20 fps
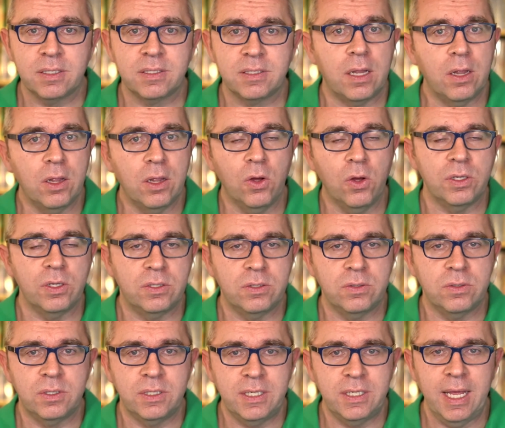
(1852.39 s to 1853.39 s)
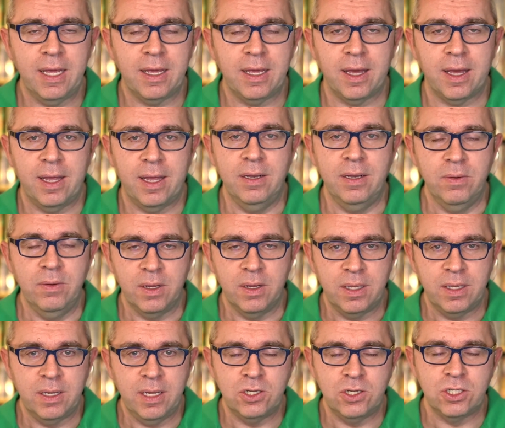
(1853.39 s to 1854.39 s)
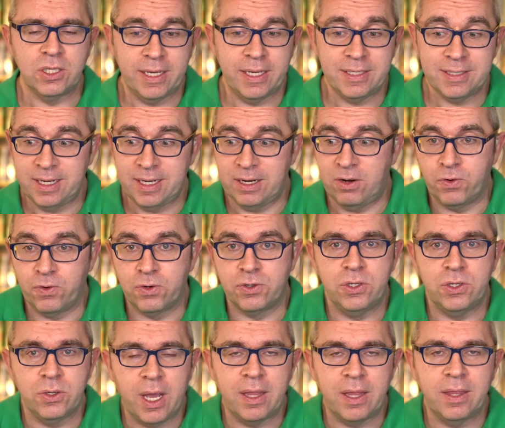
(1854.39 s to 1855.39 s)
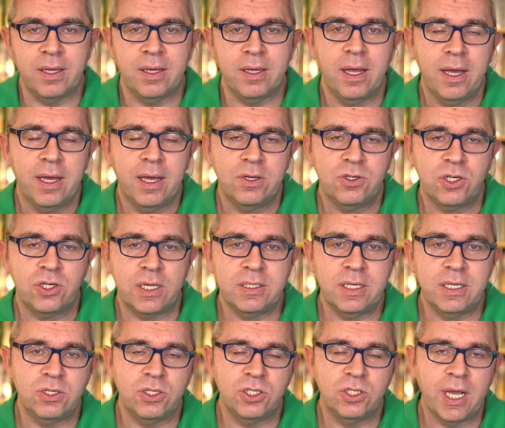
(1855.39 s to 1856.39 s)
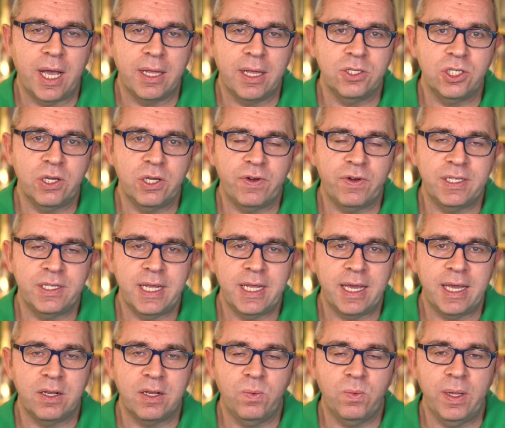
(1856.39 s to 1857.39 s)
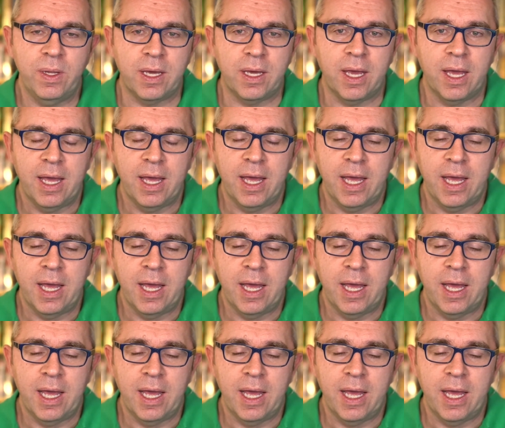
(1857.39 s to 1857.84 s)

There's a lot to take in each lesson, and of course you get the translation challenge every second week.